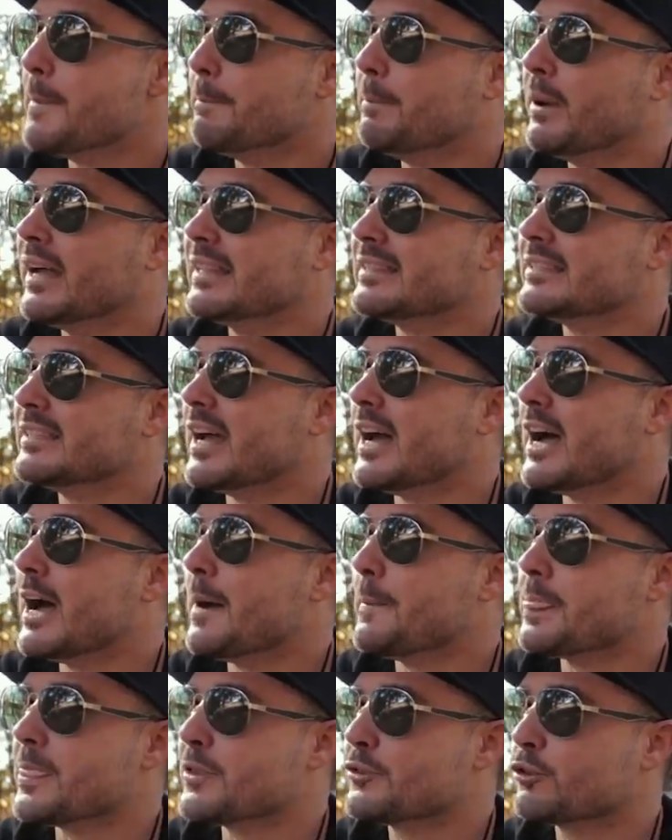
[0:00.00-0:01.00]
But
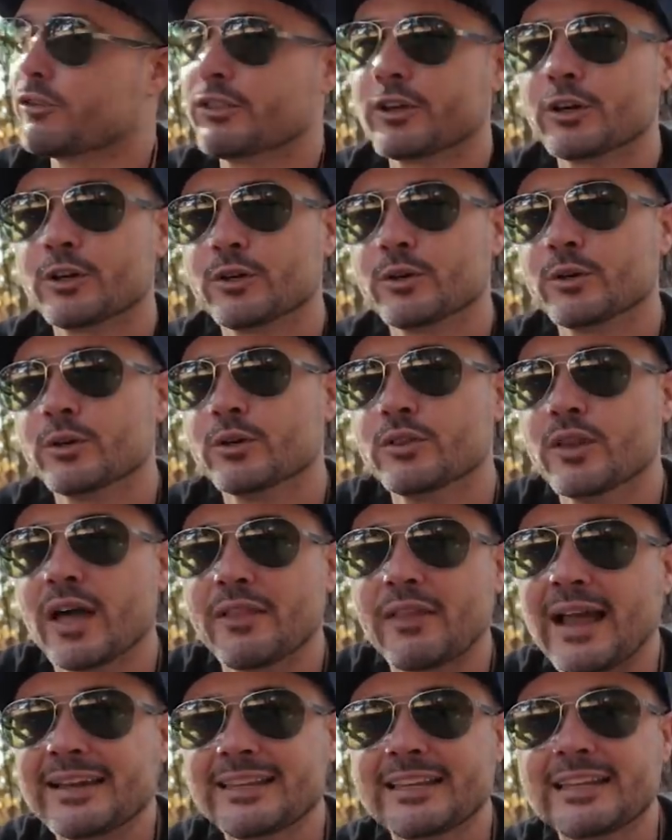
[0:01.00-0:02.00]
um, so there,
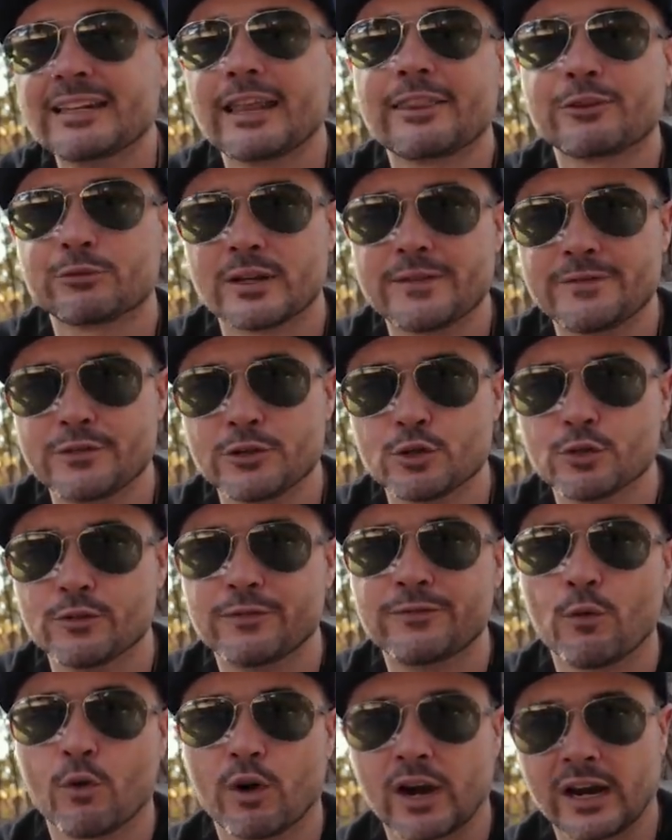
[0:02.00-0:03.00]
I did another review
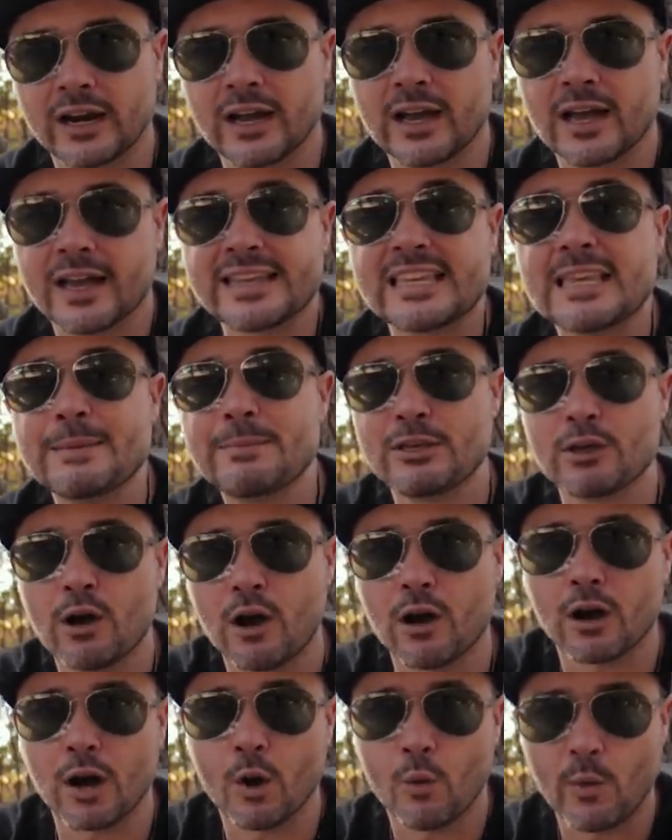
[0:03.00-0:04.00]
for uh, E B
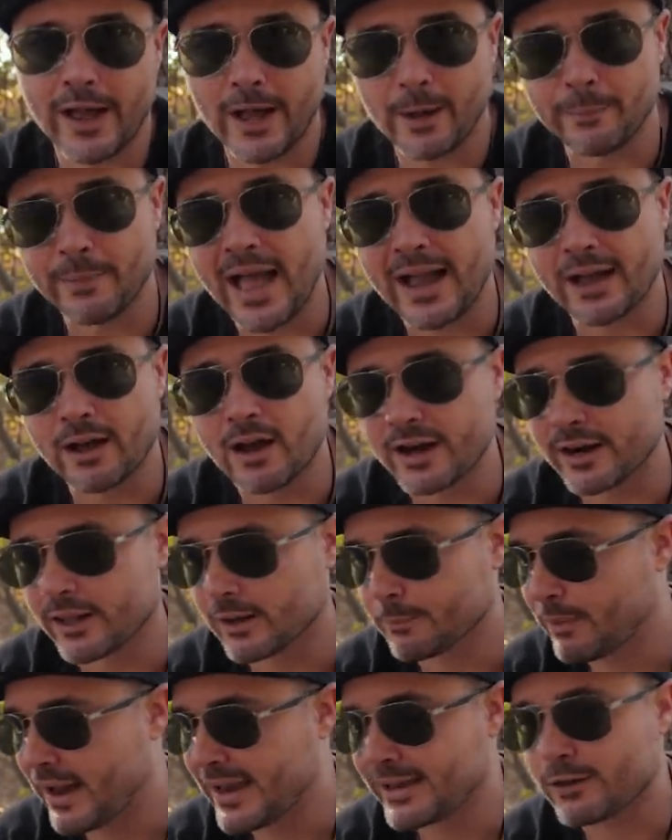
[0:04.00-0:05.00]
R a while back on
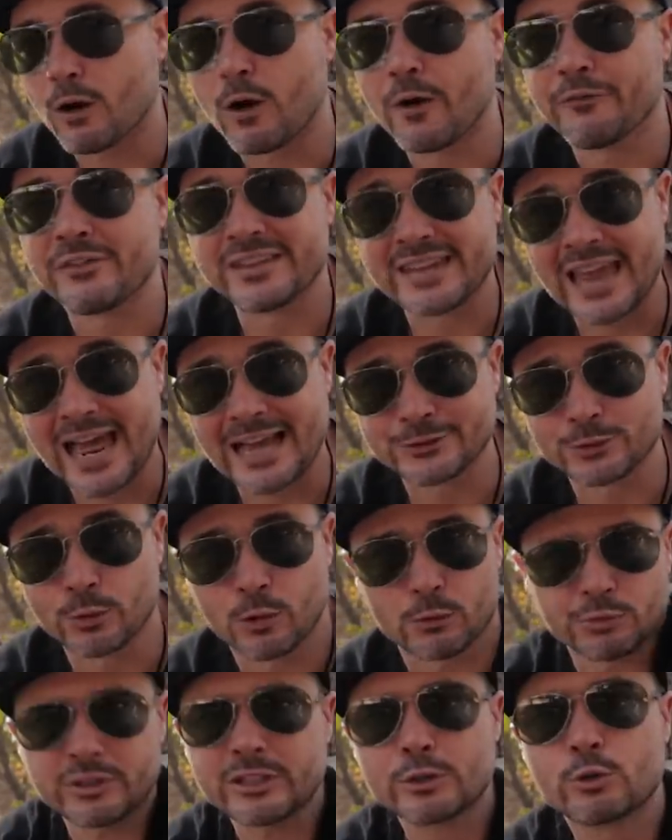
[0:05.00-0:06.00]
a bike called the
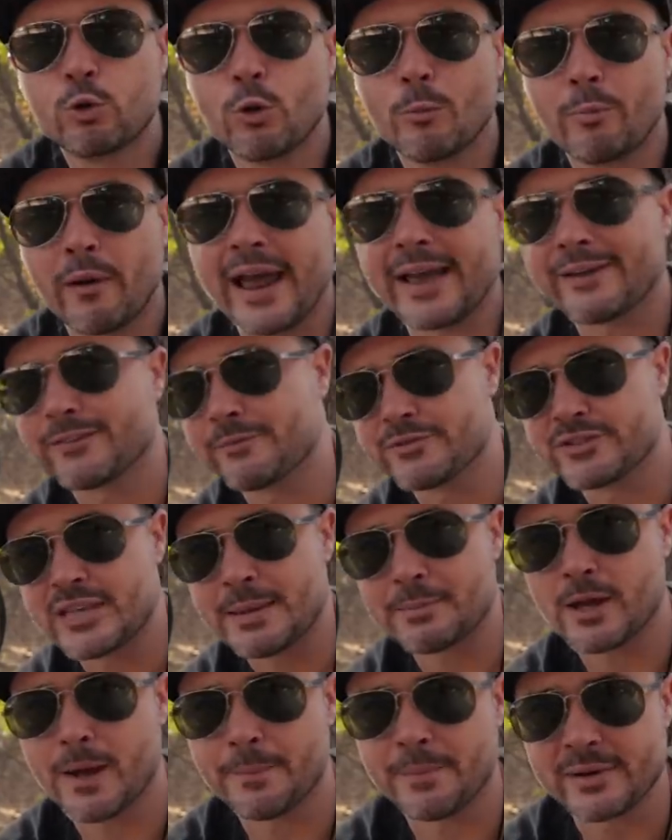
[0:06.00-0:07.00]
Nashorn. Really cool bike from the
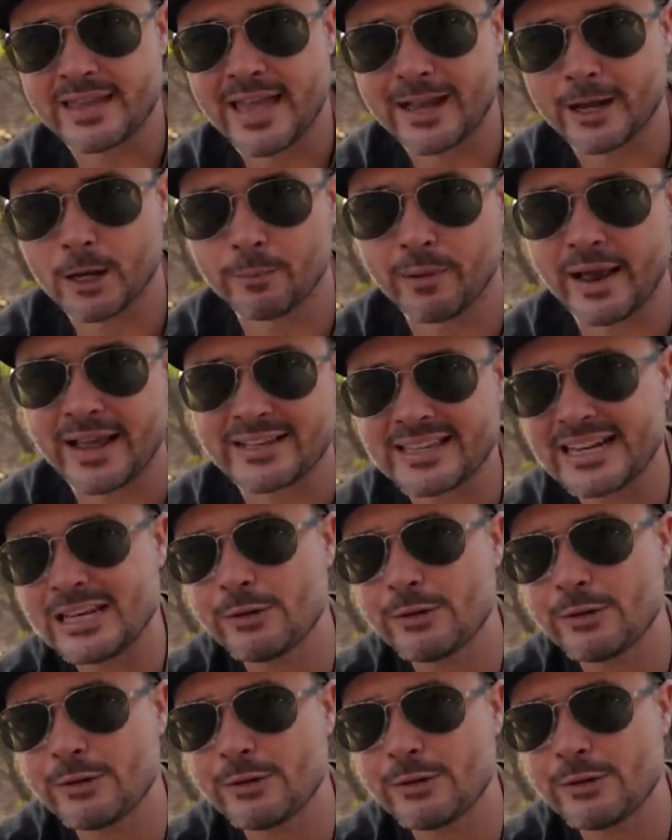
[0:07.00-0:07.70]
same company, Ecobike.